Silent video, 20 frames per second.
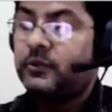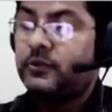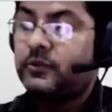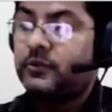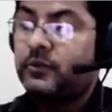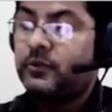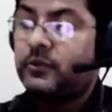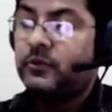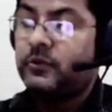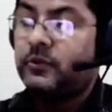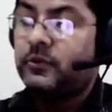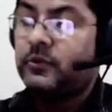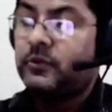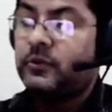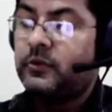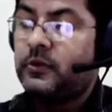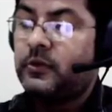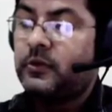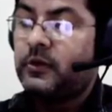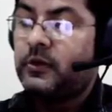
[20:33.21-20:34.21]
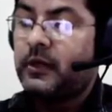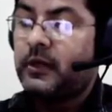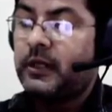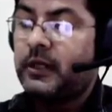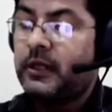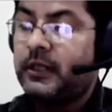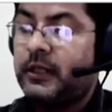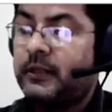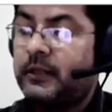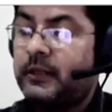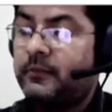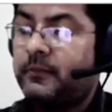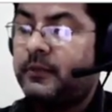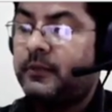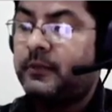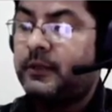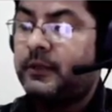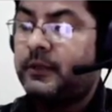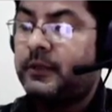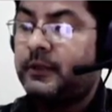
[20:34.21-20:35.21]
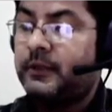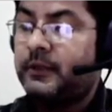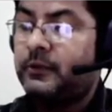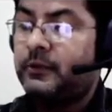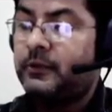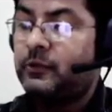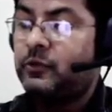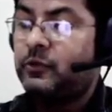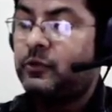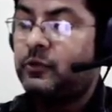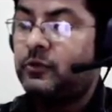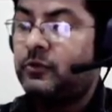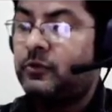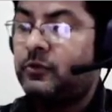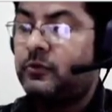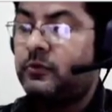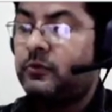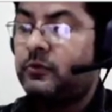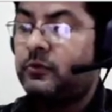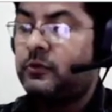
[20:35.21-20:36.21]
So m into